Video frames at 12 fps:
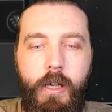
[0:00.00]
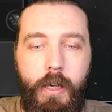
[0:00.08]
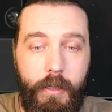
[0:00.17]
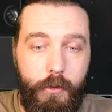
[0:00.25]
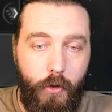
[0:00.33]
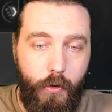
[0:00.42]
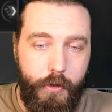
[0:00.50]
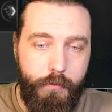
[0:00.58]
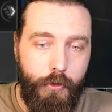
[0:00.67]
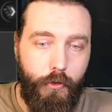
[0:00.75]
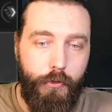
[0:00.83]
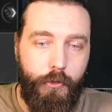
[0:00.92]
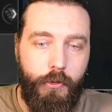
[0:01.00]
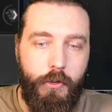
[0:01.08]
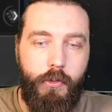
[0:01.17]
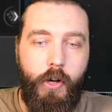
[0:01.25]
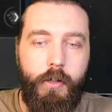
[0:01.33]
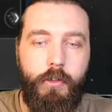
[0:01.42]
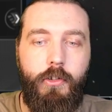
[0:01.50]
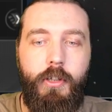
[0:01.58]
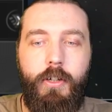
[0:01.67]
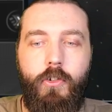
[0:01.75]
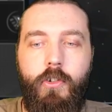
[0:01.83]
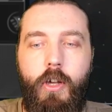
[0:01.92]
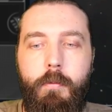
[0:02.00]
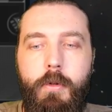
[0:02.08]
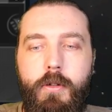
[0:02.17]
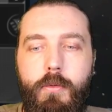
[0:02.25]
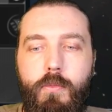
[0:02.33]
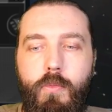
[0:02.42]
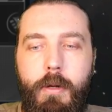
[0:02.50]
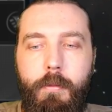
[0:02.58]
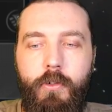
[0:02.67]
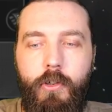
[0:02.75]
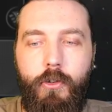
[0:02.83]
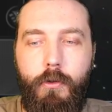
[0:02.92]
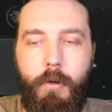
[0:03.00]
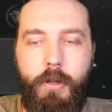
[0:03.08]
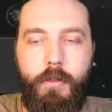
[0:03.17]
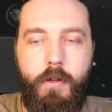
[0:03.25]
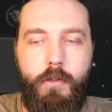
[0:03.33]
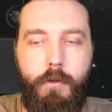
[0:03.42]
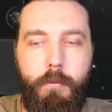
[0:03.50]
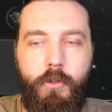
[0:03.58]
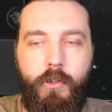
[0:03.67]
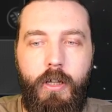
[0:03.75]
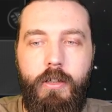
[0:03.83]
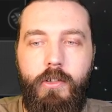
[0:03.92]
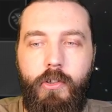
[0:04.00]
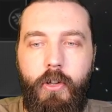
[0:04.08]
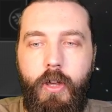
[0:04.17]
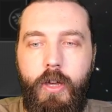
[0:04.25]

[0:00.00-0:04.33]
Ignore the reduces the target selection time of the weapon system by 30%.